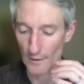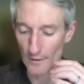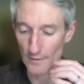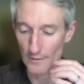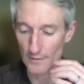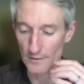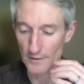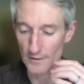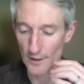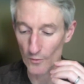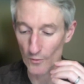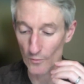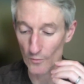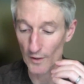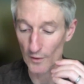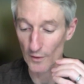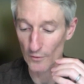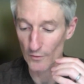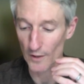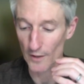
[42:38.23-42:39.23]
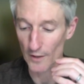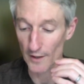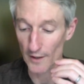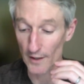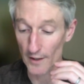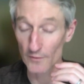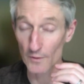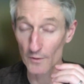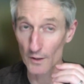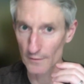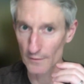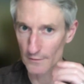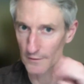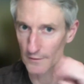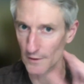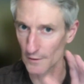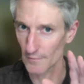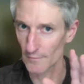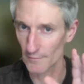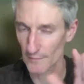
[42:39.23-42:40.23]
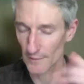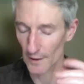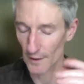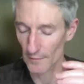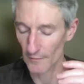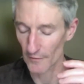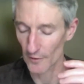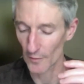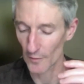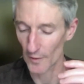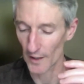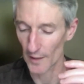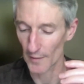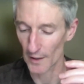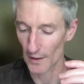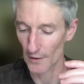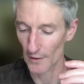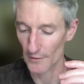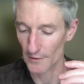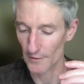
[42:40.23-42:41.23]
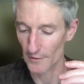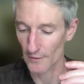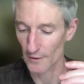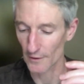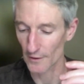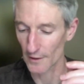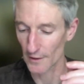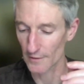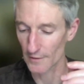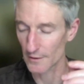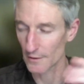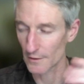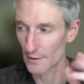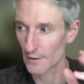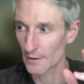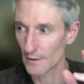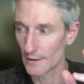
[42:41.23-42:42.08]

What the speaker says: So we all know that as well. So don't feel bad about asking that you need to do it.